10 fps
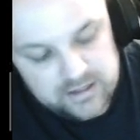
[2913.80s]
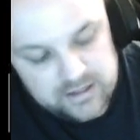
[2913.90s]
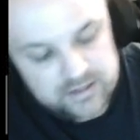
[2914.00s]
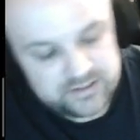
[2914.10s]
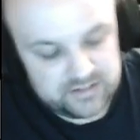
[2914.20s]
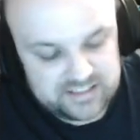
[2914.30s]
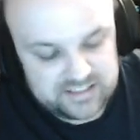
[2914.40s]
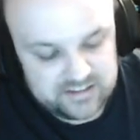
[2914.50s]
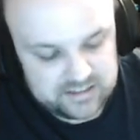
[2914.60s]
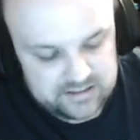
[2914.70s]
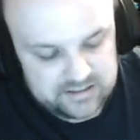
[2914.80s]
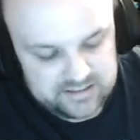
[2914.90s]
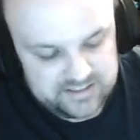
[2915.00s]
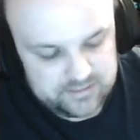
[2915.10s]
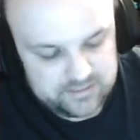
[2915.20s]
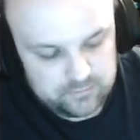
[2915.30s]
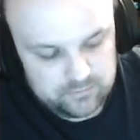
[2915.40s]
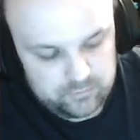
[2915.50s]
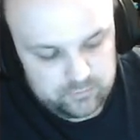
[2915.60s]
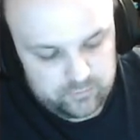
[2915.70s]
So let's look at this
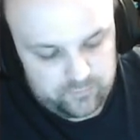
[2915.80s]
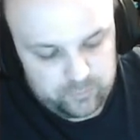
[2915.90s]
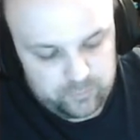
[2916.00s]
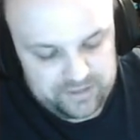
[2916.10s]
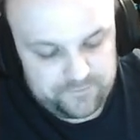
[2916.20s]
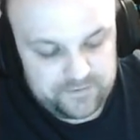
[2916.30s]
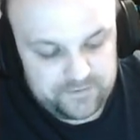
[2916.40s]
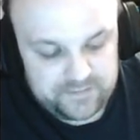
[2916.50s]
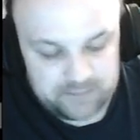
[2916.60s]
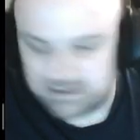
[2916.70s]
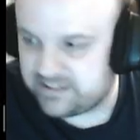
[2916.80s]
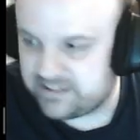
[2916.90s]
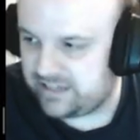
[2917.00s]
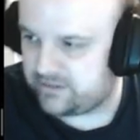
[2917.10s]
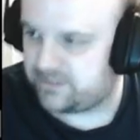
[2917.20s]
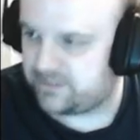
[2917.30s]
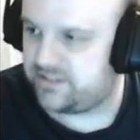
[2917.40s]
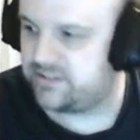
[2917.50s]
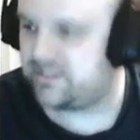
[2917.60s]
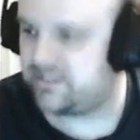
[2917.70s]
with 50 rectangles.
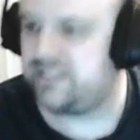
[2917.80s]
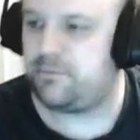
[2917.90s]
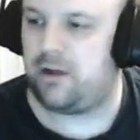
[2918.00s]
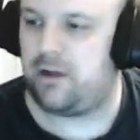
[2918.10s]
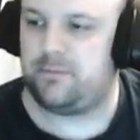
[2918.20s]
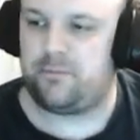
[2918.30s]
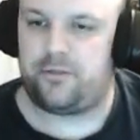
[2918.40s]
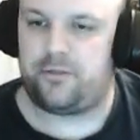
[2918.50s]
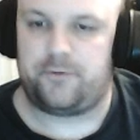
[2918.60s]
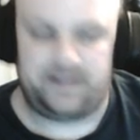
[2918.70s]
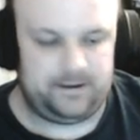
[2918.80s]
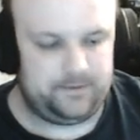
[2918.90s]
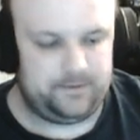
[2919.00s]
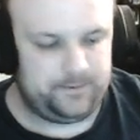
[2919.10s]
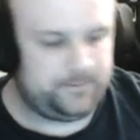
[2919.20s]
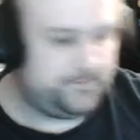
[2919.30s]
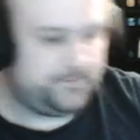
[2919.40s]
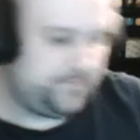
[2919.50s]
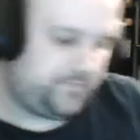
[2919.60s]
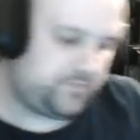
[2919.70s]
So that's problem 3.
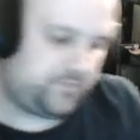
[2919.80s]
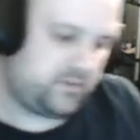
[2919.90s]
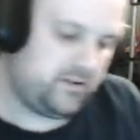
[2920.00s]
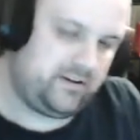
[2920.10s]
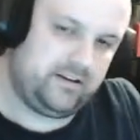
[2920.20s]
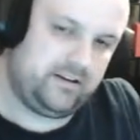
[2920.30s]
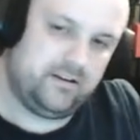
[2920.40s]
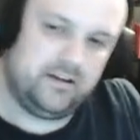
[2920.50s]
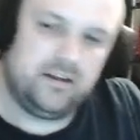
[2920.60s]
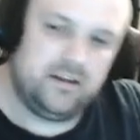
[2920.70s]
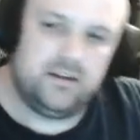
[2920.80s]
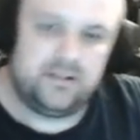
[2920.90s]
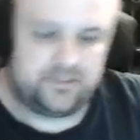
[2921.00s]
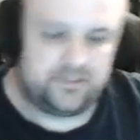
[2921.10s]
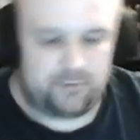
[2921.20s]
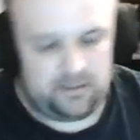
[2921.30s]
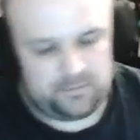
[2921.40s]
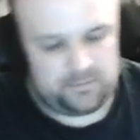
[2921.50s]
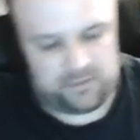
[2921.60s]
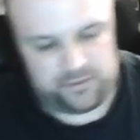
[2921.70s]
Right? So problem
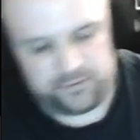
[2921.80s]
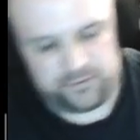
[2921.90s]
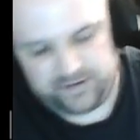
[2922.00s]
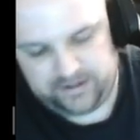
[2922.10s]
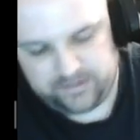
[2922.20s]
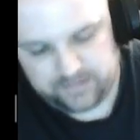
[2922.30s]
3,